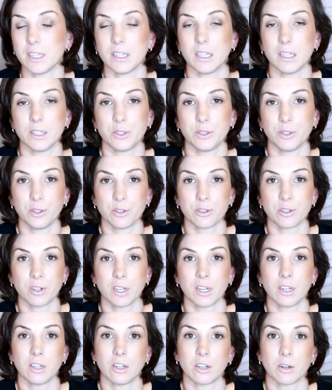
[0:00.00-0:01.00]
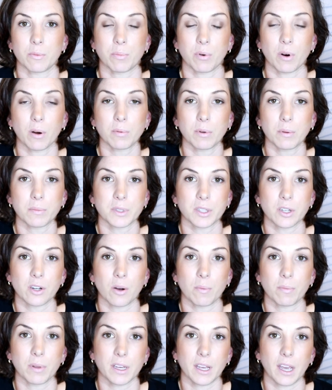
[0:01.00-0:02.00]
There's usually a lot of problems and
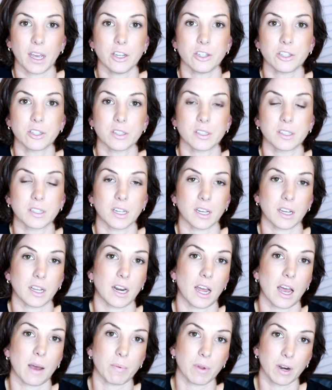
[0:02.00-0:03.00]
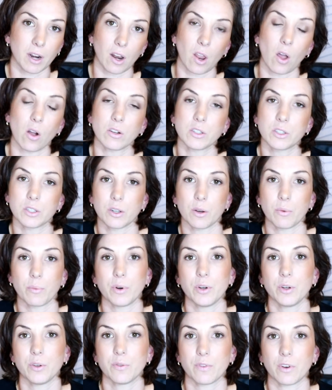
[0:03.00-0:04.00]
complications that can happen long-term
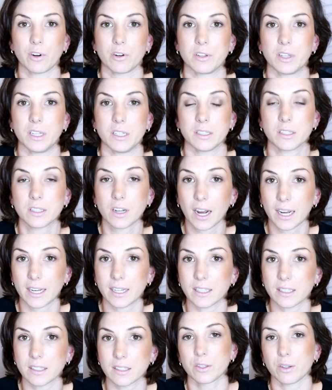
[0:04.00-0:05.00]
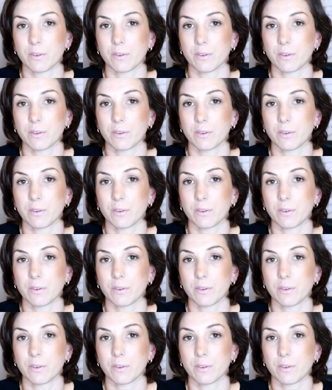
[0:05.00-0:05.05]
when you follow these diets.